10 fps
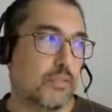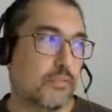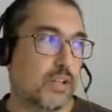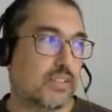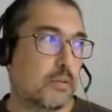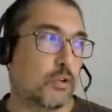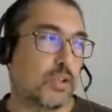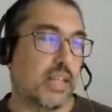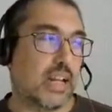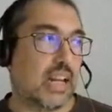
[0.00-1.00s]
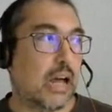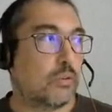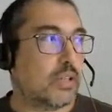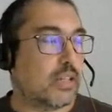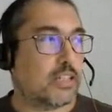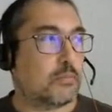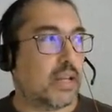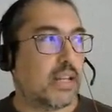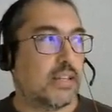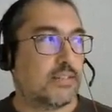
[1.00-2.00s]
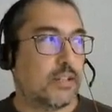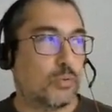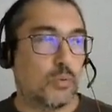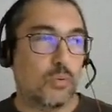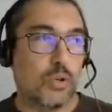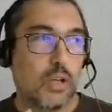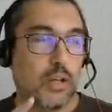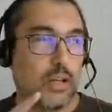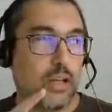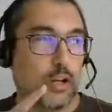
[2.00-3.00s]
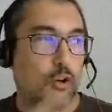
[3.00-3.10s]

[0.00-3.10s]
For example, in the cloud, it's very easy to uh,